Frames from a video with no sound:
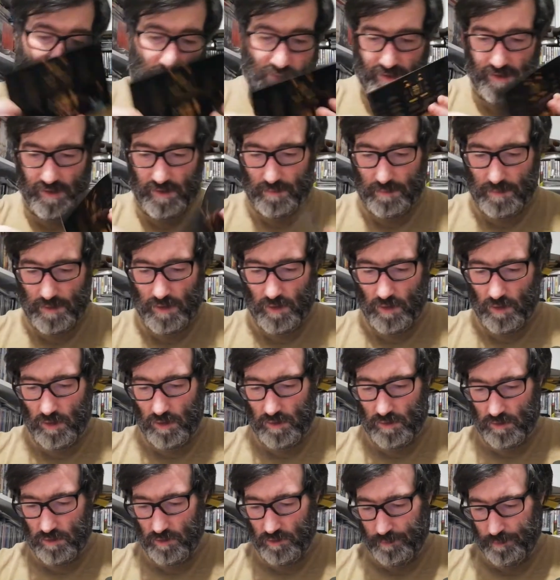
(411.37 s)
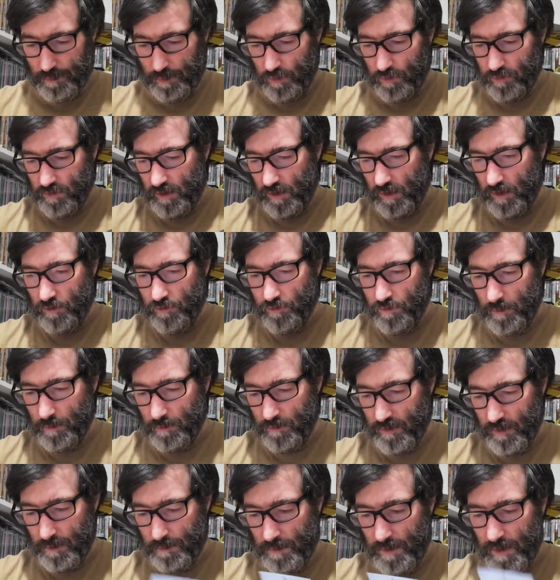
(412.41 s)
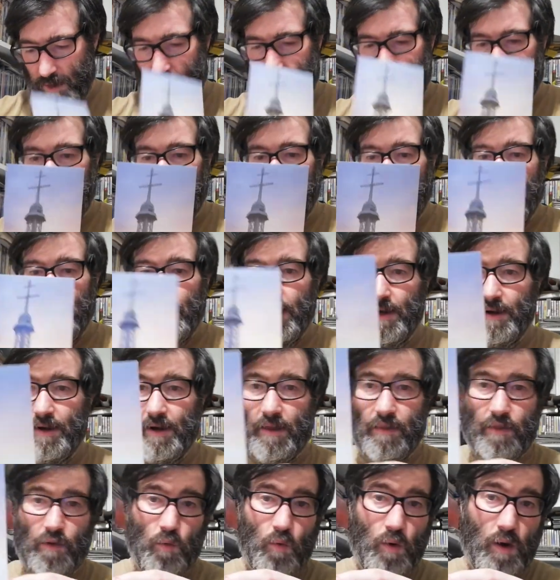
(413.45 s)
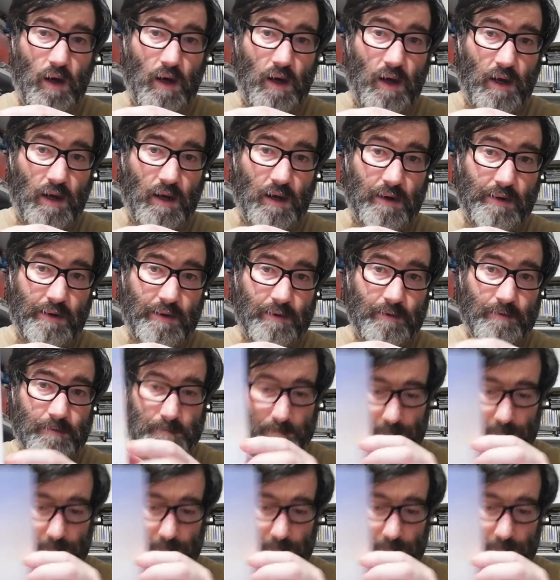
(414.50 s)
He sent me a lot of postcards from Japan. Another one,